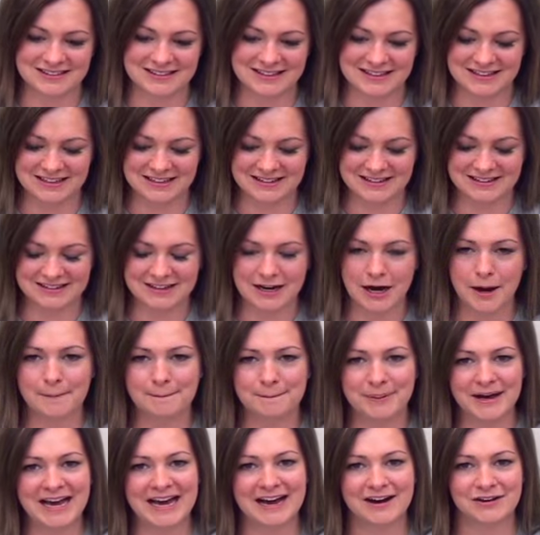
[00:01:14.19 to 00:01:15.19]
the
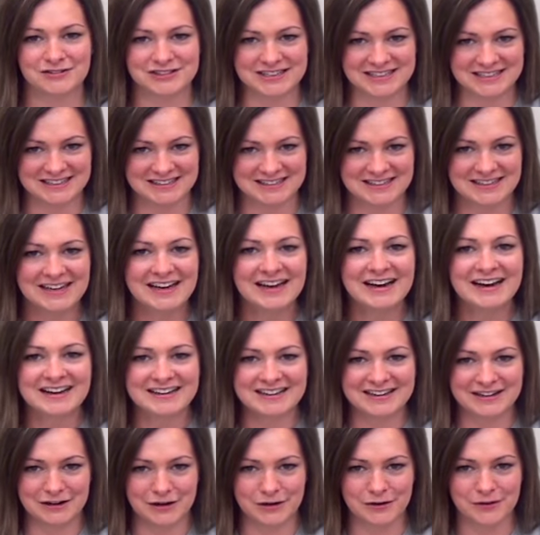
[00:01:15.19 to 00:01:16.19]
compounded,
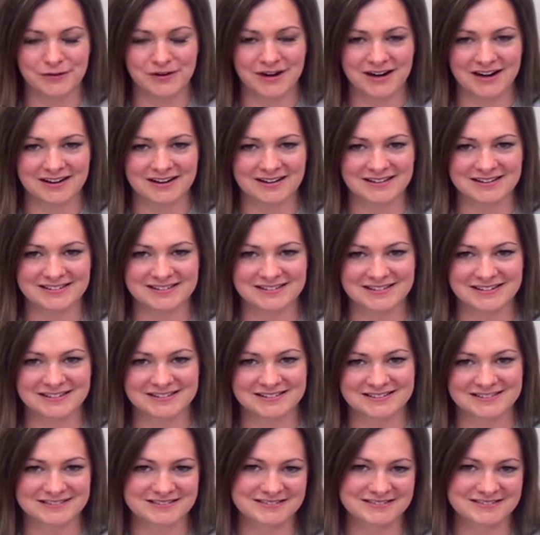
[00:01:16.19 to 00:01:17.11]
you know, uh,